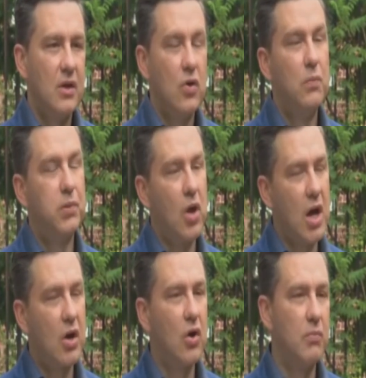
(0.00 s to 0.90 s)
who
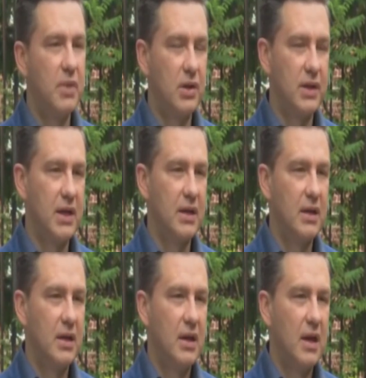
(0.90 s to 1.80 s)
block home building
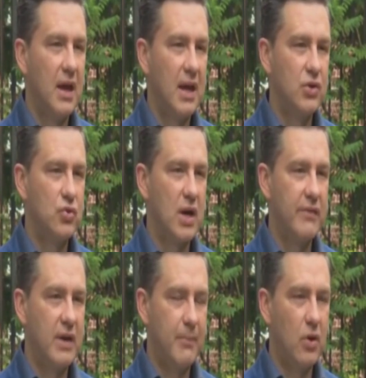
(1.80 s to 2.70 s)
and
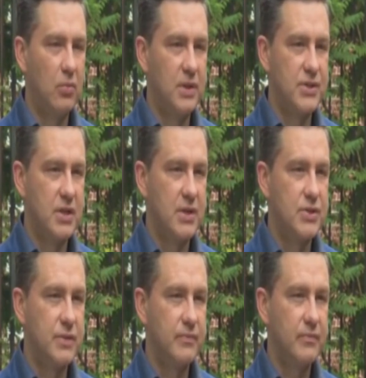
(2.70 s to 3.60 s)
drive up
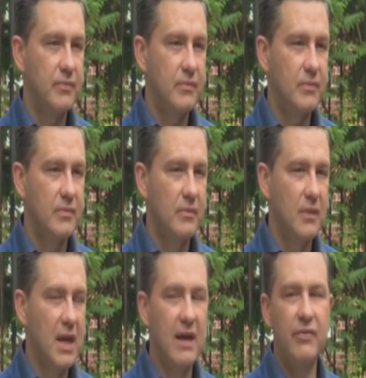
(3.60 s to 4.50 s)
homelessness.
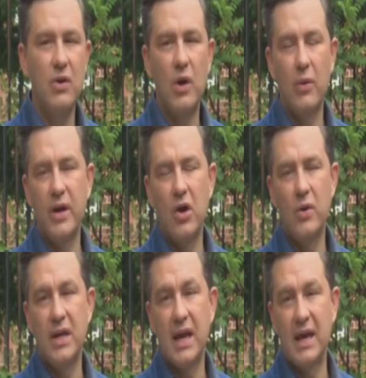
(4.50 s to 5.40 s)
Everywhere we
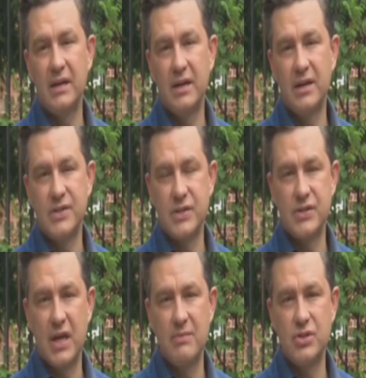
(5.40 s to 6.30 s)
go in Canada, it's the
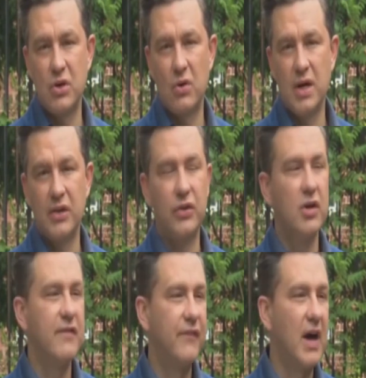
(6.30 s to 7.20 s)
same story.
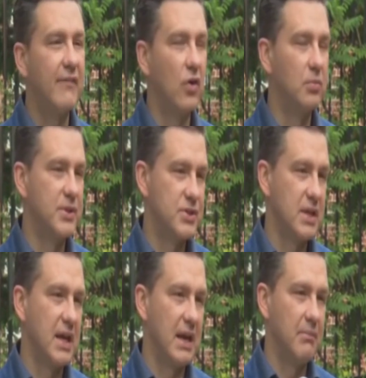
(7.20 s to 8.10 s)
35 homeless
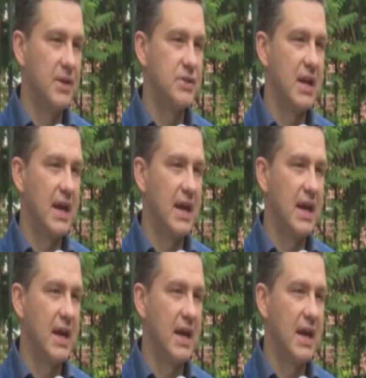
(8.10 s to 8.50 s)
encampments in